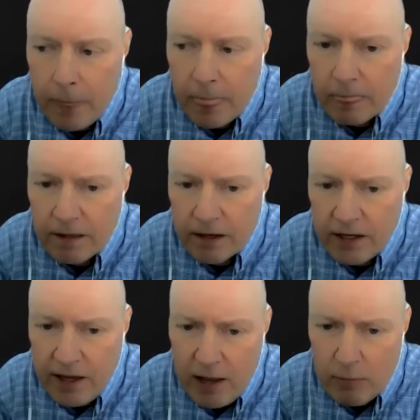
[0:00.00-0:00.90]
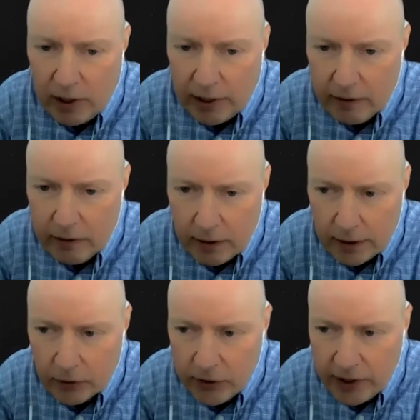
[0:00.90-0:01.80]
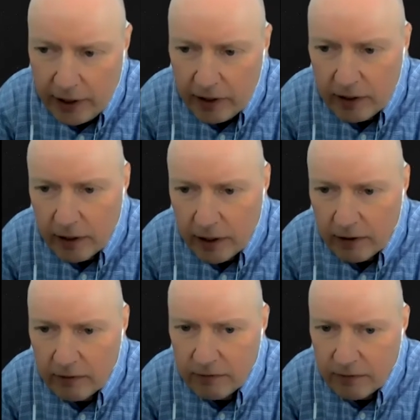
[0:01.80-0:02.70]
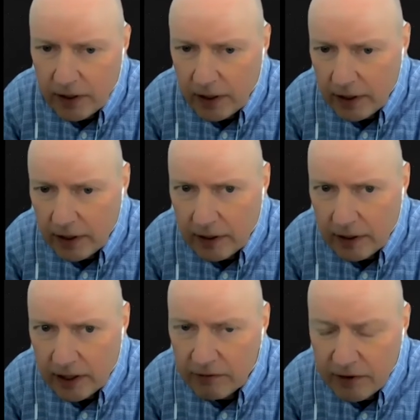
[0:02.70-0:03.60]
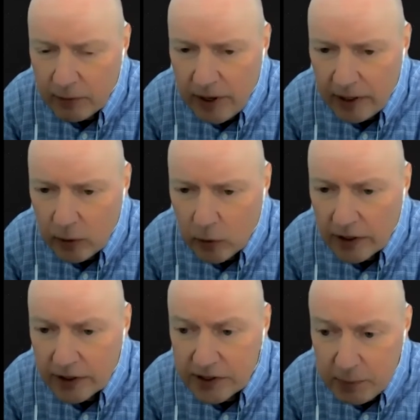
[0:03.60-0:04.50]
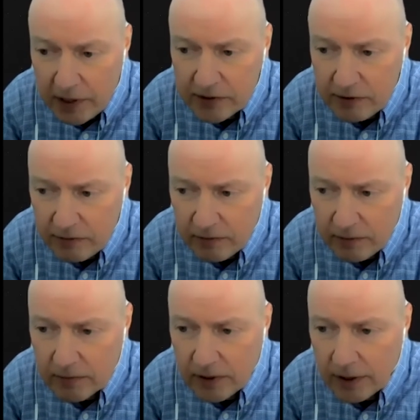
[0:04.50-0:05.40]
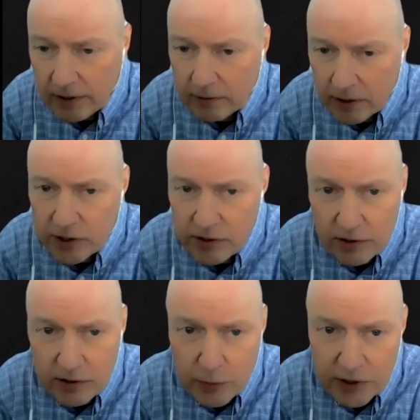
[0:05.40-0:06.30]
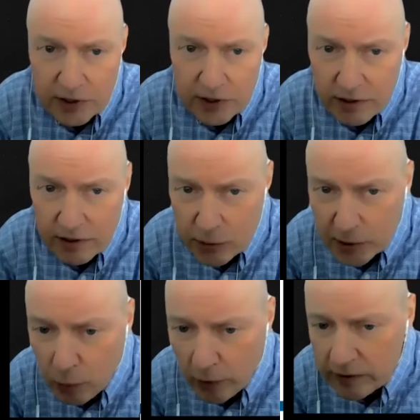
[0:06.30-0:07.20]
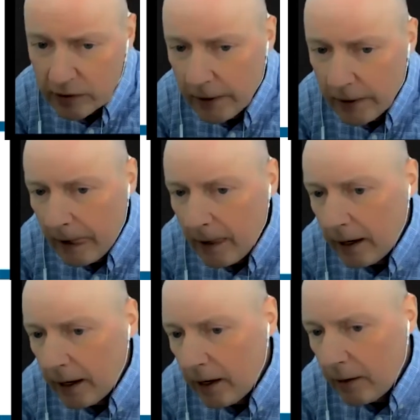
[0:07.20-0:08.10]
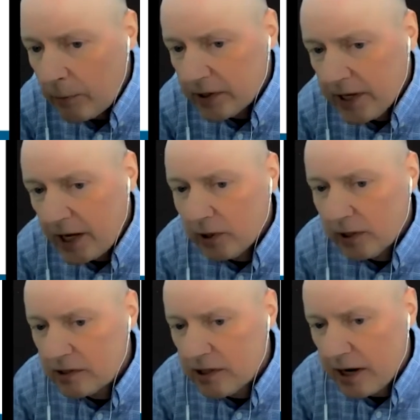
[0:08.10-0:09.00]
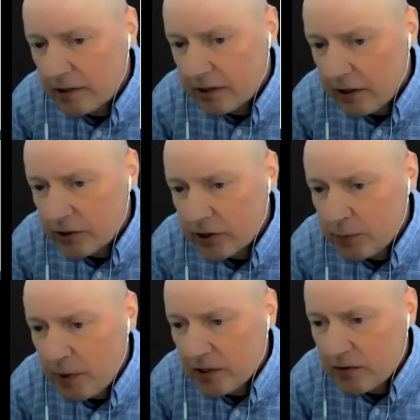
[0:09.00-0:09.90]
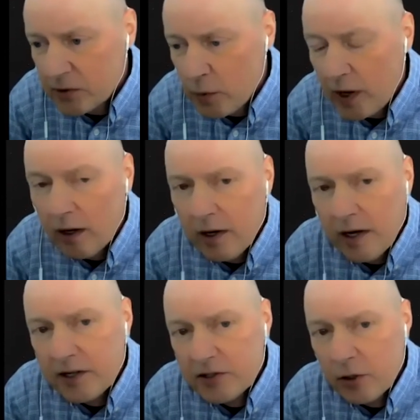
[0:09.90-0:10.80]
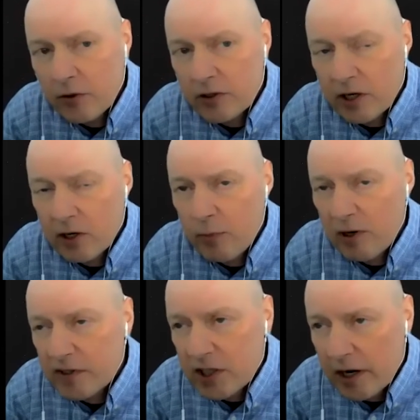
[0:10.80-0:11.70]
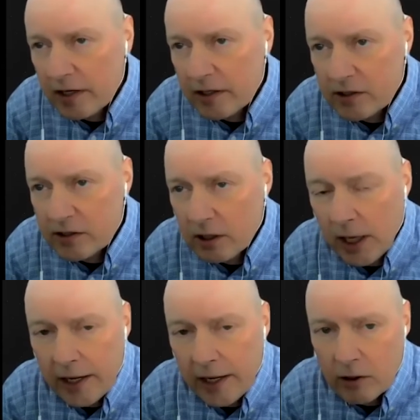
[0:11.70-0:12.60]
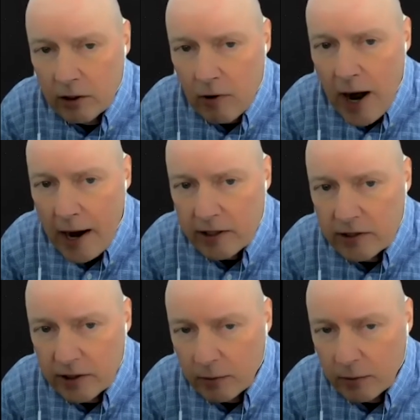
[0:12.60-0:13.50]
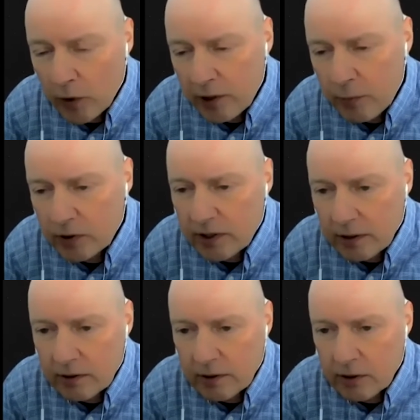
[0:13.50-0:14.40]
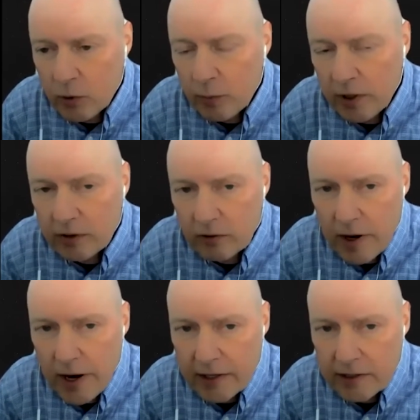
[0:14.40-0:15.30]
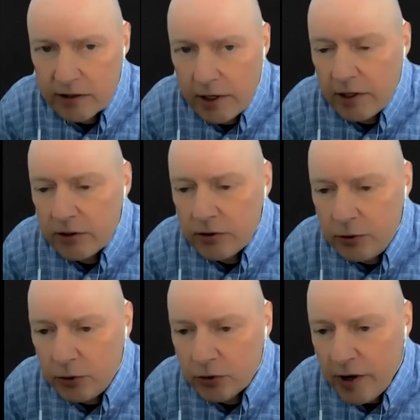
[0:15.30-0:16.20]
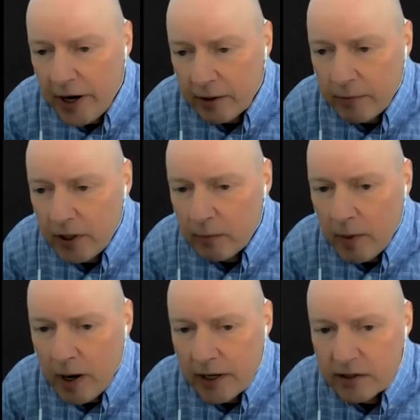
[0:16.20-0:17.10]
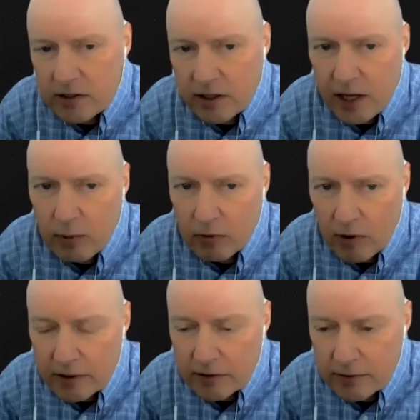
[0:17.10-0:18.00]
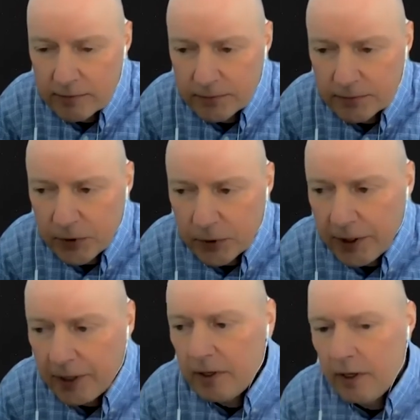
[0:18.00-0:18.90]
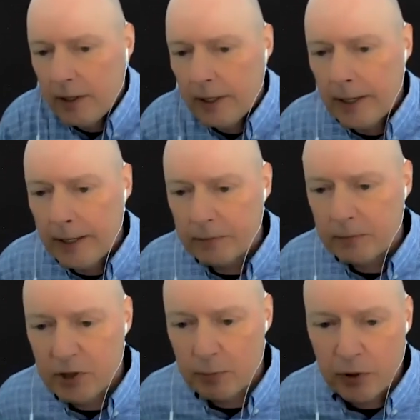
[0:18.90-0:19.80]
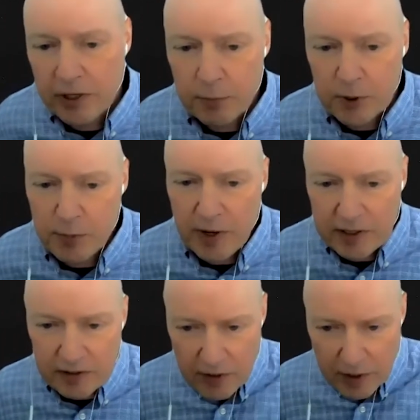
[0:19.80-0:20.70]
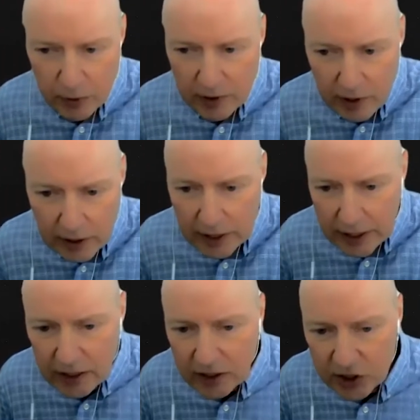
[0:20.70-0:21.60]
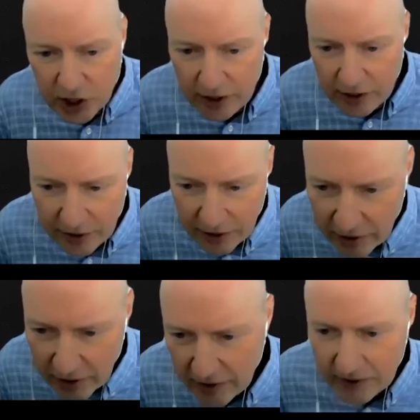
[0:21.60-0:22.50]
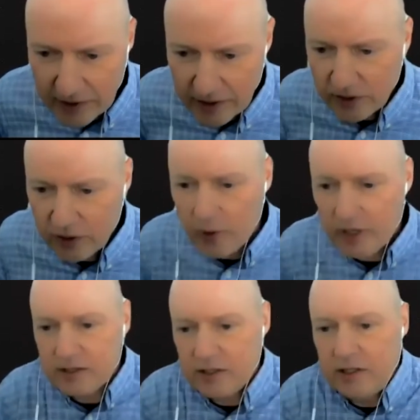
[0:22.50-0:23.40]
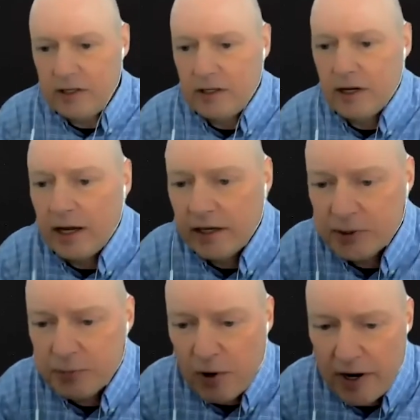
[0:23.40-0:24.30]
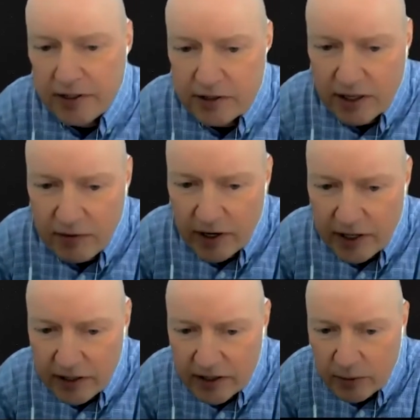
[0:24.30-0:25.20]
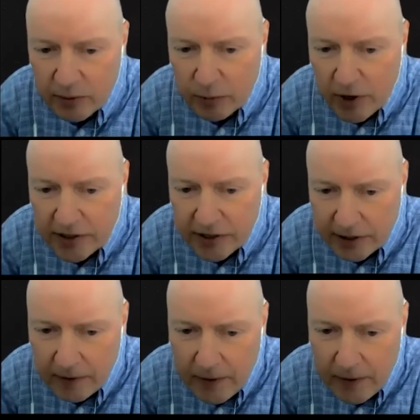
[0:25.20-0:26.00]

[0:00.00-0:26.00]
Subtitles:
The cabling, okay, of an InfiniBand network is expensive, not just the switches and the switch ports, but the cabling to tie it together is expensive as well. And so there's a little bit of a science to lay out your racks and where do you put the equipment in the racks to try to minimize the cable runs. Okay. To put it in perspective, I put a little chart here, the USD list price, give you an idea of some of the pricing.